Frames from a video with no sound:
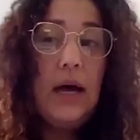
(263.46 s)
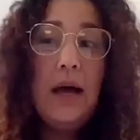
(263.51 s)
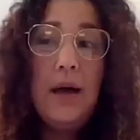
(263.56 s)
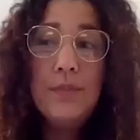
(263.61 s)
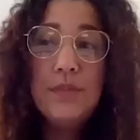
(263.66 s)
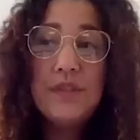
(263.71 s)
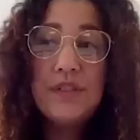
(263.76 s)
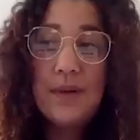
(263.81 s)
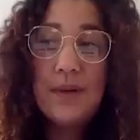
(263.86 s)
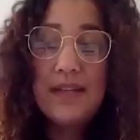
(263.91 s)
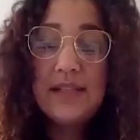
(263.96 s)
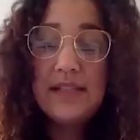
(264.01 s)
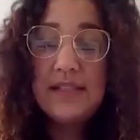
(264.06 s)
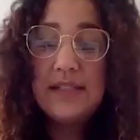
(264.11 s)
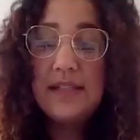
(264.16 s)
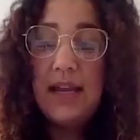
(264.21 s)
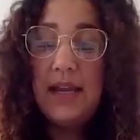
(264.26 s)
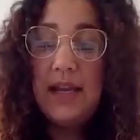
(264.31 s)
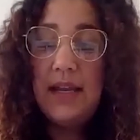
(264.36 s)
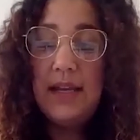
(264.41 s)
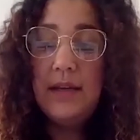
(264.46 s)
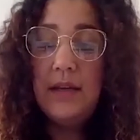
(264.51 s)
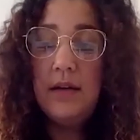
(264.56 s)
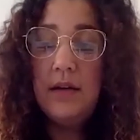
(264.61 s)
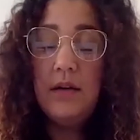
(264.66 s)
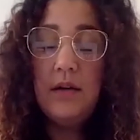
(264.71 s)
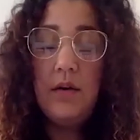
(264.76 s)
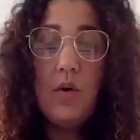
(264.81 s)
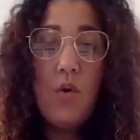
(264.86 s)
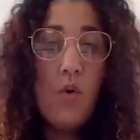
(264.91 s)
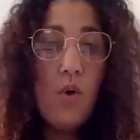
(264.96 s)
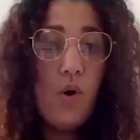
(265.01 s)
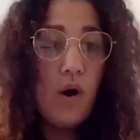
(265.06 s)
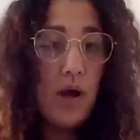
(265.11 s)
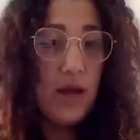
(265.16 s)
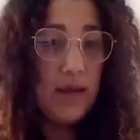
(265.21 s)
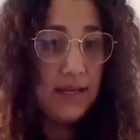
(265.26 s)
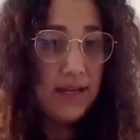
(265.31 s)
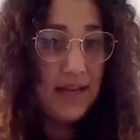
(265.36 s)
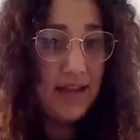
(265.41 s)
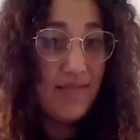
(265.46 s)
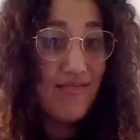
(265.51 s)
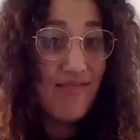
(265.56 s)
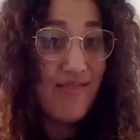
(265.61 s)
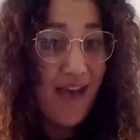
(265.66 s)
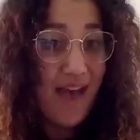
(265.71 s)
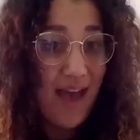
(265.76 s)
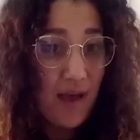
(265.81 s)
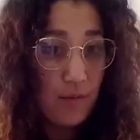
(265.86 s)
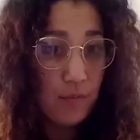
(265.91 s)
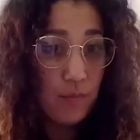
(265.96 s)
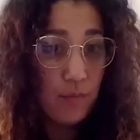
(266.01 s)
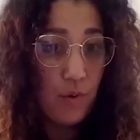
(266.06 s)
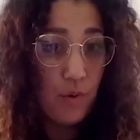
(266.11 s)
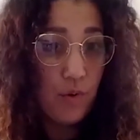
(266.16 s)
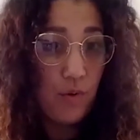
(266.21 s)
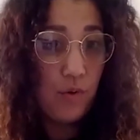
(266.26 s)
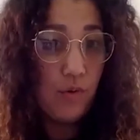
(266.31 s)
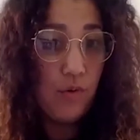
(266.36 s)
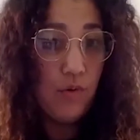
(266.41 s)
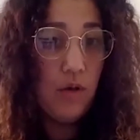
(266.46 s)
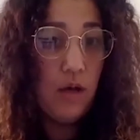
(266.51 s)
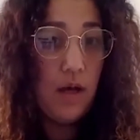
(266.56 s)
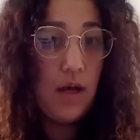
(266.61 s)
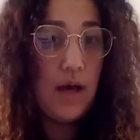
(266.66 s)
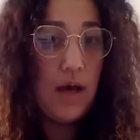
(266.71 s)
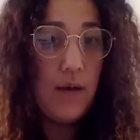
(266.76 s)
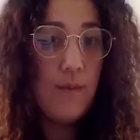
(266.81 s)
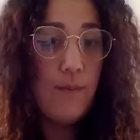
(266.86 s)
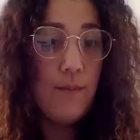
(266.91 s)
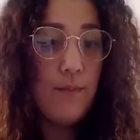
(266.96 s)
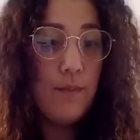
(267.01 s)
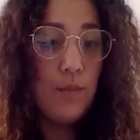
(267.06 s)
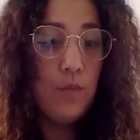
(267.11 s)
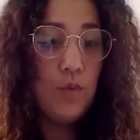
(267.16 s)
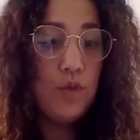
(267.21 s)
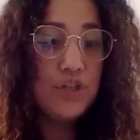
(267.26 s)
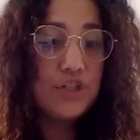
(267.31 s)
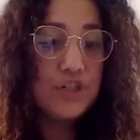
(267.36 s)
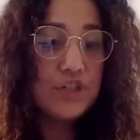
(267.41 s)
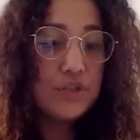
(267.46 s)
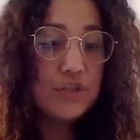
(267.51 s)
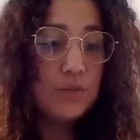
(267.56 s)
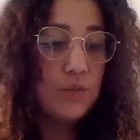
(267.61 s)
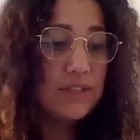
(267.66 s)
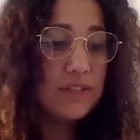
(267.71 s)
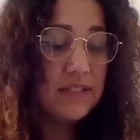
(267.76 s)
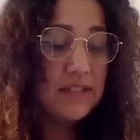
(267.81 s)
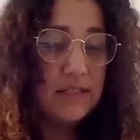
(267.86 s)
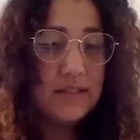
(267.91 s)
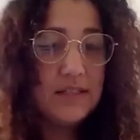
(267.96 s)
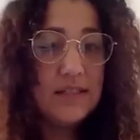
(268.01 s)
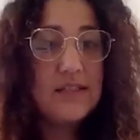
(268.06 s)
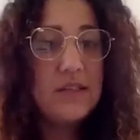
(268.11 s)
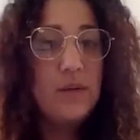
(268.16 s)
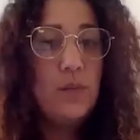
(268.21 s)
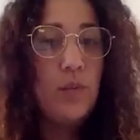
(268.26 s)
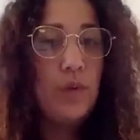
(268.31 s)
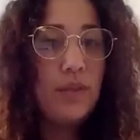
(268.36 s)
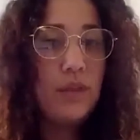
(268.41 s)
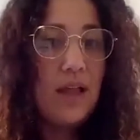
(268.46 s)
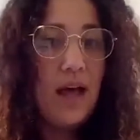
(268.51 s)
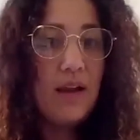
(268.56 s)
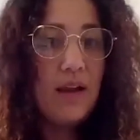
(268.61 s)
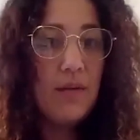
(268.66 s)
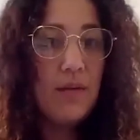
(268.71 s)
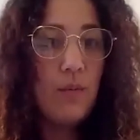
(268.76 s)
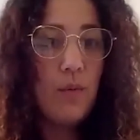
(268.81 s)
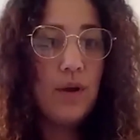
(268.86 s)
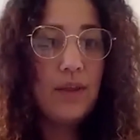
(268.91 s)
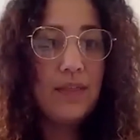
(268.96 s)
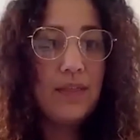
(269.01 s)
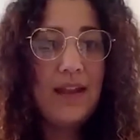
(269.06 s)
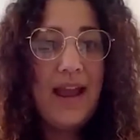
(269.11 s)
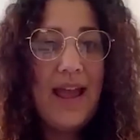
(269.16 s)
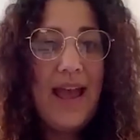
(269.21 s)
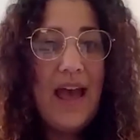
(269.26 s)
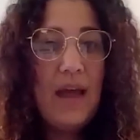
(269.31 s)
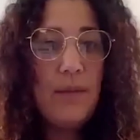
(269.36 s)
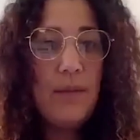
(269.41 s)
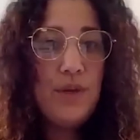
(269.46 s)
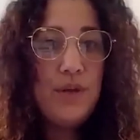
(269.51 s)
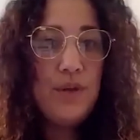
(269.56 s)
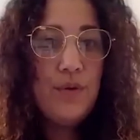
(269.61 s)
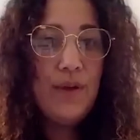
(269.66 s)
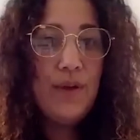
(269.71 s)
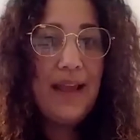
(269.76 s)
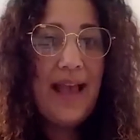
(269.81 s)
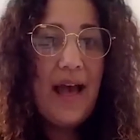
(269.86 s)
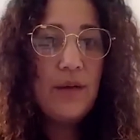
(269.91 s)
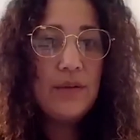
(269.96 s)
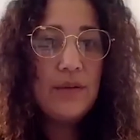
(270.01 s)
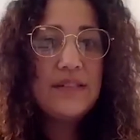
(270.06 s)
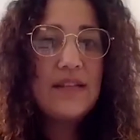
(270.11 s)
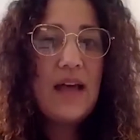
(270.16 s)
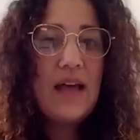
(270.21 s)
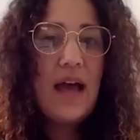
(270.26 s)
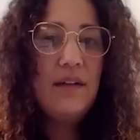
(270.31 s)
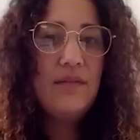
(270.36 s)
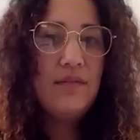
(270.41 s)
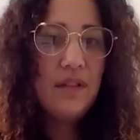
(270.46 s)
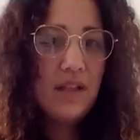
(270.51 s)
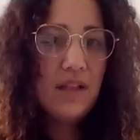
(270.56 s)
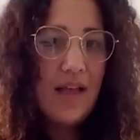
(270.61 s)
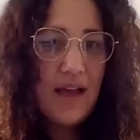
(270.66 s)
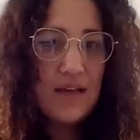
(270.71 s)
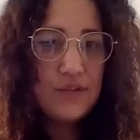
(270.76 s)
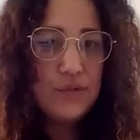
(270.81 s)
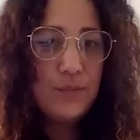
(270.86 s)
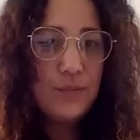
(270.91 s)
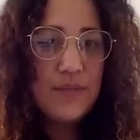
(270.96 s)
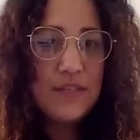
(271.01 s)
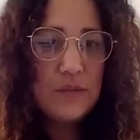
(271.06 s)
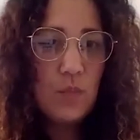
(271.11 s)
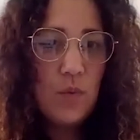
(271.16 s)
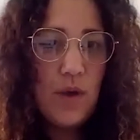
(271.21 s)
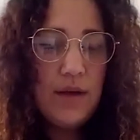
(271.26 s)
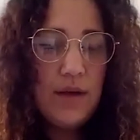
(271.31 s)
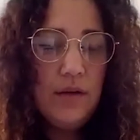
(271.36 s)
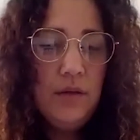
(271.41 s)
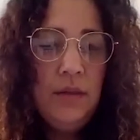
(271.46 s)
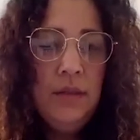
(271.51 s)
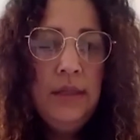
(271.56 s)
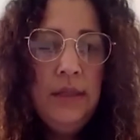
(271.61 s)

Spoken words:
So I stayed on in that role, which was consistent with a lot of the work that I had been doing outside of the classroom as well.